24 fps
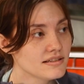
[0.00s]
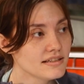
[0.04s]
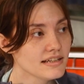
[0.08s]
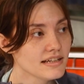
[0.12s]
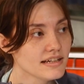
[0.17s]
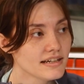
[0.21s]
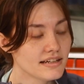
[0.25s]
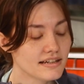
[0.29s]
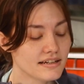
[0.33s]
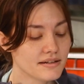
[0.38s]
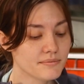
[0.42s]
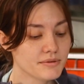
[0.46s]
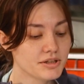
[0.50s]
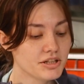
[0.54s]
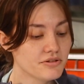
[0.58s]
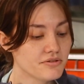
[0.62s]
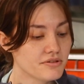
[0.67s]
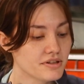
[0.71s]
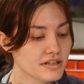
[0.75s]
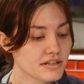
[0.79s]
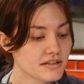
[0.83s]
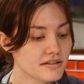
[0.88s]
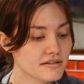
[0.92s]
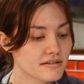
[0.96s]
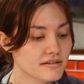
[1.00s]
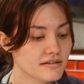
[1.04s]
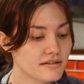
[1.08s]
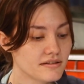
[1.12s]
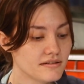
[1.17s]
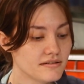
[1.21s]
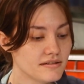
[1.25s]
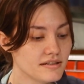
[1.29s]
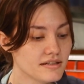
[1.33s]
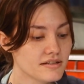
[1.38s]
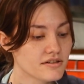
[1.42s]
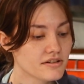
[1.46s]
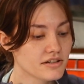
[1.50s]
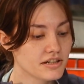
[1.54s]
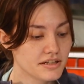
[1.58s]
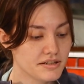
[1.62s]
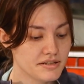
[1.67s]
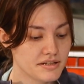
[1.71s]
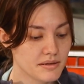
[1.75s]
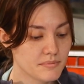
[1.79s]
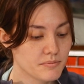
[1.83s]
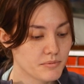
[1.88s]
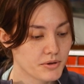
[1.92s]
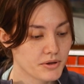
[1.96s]
Yeah, and when you think these are
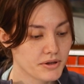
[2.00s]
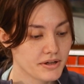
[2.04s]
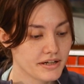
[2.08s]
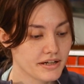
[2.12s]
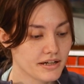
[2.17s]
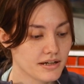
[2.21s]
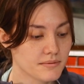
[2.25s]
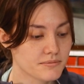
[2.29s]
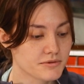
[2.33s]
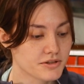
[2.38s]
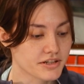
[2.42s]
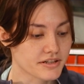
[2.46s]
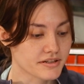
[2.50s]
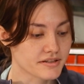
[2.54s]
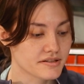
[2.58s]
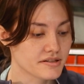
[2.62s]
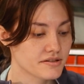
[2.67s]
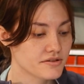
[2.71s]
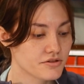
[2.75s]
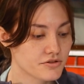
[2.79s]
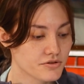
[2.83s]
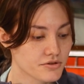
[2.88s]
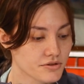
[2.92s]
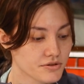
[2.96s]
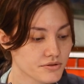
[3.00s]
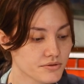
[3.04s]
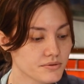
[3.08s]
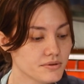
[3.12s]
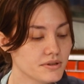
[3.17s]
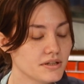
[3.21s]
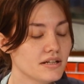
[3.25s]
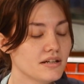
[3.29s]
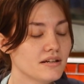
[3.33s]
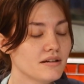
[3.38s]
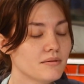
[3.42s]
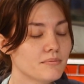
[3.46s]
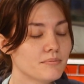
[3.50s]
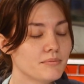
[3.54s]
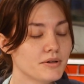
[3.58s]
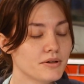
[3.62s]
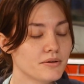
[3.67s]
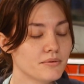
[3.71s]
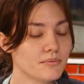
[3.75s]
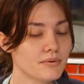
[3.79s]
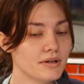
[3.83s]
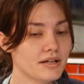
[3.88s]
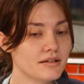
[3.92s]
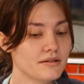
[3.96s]
contemporary objects, it's true,
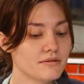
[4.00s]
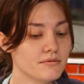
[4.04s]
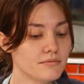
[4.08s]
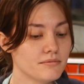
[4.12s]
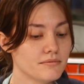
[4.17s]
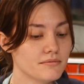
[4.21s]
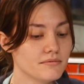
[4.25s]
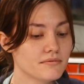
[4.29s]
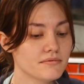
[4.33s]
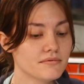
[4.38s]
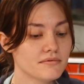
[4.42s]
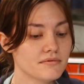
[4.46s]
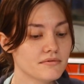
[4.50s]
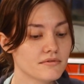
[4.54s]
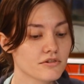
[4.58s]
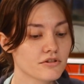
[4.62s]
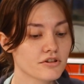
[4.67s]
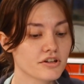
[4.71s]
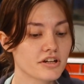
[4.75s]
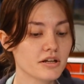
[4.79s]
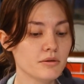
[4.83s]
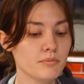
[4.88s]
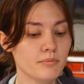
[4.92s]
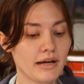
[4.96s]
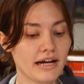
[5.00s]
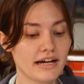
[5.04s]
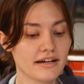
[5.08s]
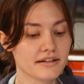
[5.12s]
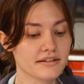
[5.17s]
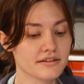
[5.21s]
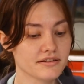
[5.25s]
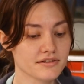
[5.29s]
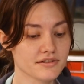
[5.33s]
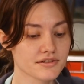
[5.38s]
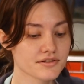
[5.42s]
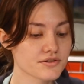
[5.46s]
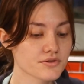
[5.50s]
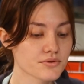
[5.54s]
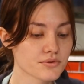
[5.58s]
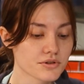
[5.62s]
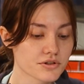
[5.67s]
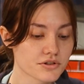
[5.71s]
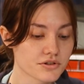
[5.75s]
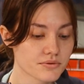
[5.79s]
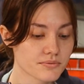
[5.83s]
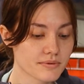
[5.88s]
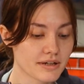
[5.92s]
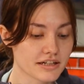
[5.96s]
but when looking back in the
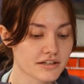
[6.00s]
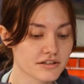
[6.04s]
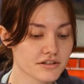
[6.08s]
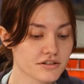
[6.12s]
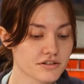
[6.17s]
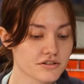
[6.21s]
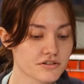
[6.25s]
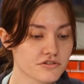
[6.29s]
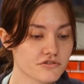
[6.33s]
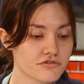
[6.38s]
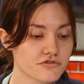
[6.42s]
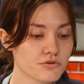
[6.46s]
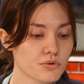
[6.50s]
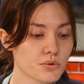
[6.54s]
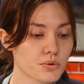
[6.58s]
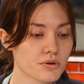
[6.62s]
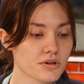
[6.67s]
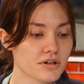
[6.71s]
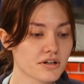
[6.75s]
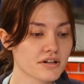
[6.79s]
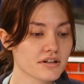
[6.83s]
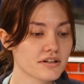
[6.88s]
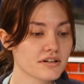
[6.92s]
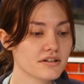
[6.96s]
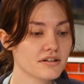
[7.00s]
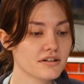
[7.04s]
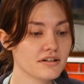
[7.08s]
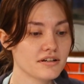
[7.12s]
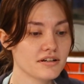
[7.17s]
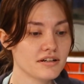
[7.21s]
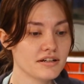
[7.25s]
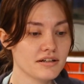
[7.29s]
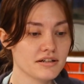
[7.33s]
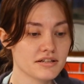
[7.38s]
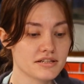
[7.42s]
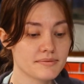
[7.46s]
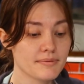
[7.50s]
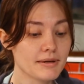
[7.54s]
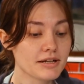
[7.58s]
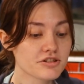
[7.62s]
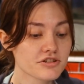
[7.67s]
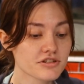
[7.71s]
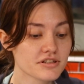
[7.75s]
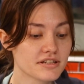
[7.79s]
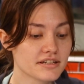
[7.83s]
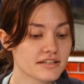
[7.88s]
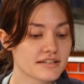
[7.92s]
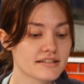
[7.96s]
historical record for
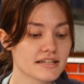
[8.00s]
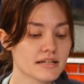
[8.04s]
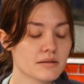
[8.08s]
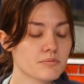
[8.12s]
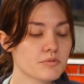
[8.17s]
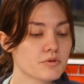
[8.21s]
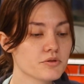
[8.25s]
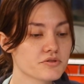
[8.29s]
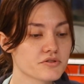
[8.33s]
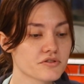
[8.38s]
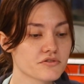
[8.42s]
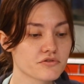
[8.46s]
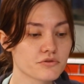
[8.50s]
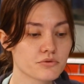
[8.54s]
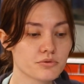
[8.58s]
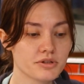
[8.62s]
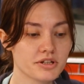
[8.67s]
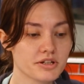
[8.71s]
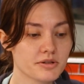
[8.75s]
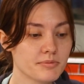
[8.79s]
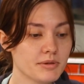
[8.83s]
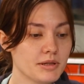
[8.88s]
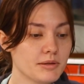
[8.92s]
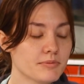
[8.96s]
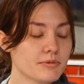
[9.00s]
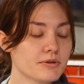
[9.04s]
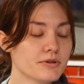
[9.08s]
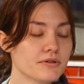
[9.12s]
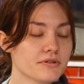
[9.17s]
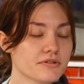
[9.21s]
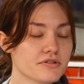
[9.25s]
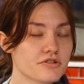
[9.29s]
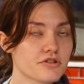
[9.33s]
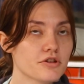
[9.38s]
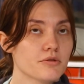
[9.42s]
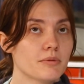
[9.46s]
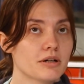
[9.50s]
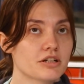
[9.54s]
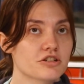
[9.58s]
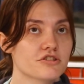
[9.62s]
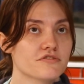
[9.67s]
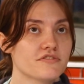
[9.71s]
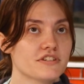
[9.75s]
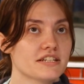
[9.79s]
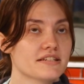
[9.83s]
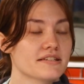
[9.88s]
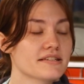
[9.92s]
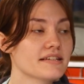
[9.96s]
especially examples of queer people, so much
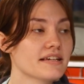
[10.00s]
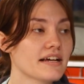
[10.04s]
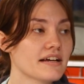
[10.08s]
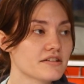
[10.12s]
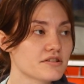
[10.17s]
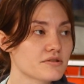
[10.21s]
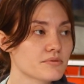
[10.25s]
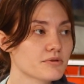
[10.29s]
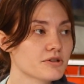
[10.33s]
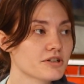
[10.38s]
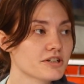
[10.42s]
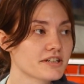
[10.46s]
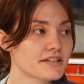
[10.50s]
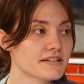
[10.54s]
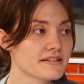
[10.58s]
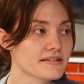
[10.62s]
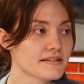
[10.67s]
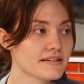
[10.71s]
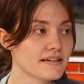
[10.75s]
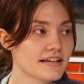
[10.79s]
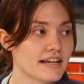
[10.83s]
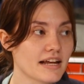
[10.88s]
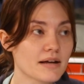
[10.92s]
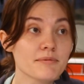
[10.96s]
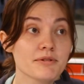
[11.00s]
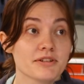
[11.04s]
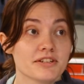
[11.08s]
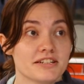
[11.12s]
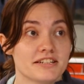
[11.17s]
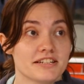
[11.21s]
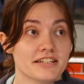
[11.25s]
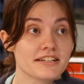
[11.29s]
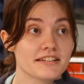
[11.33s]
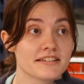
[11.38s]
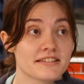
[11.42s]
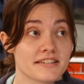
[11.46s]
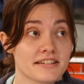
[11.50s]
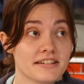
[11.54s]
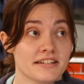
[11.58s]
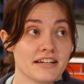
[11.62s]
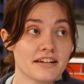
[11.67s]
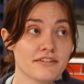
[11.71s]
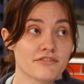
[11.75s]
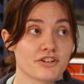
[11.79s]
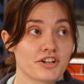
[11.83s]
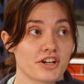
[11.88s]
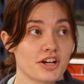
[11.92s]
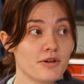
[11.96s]
of it is guesswork, is like Emily Dickinson
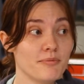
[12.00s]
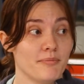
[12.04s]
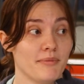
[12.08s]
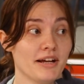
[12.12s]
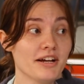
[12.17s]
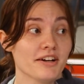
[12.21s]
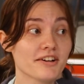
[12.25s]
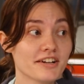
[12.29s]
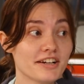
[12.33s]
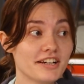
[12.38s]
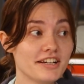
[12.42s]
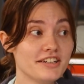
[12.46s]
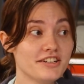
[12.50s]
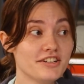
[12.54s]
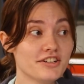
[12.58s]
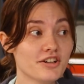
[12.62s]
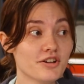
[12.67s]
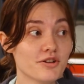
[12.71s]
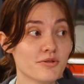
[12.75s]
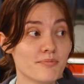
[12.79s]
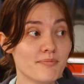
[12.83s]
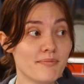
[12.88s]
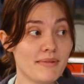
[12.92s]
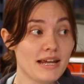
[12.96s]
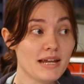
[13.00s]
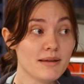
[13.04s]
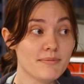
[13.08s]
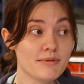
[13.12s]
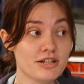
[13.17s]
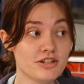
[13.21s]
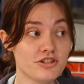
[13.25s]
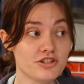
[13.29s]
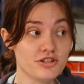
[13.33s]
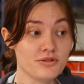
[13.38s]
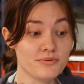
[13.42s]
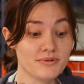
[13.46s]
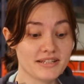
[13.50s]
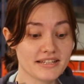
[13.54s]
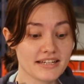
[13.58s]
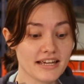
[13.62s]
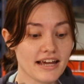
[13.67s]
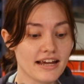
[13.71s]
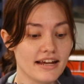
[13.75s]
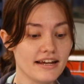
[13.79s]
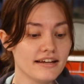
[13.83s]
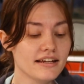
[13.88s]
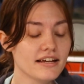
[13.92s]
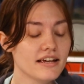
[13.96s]
never got married, maybe she was
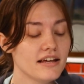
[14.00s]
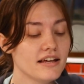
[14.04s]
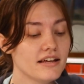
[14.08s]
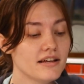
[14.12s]
gay.